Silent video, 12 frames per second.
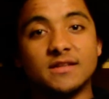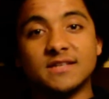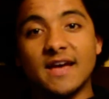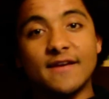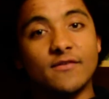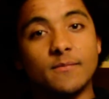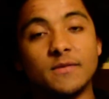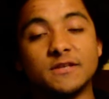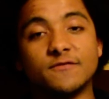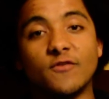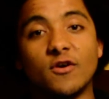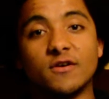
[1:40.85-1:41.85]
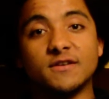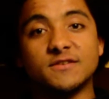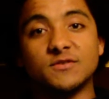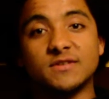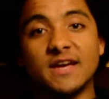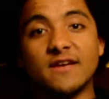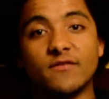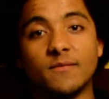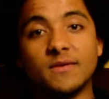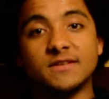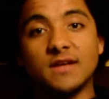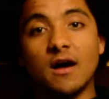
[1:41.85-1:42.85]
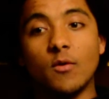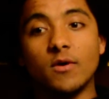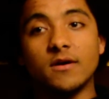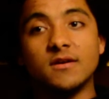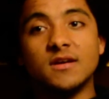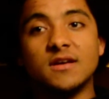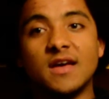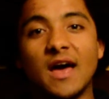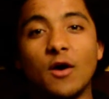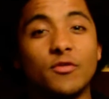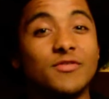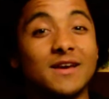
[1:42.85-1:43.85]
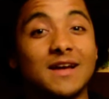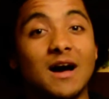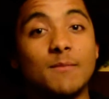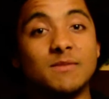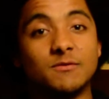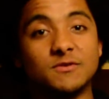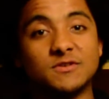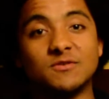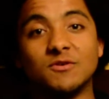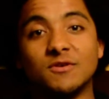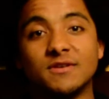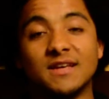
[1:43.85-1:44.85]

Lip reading: take from these forests, or take from these awa health that can't be restored,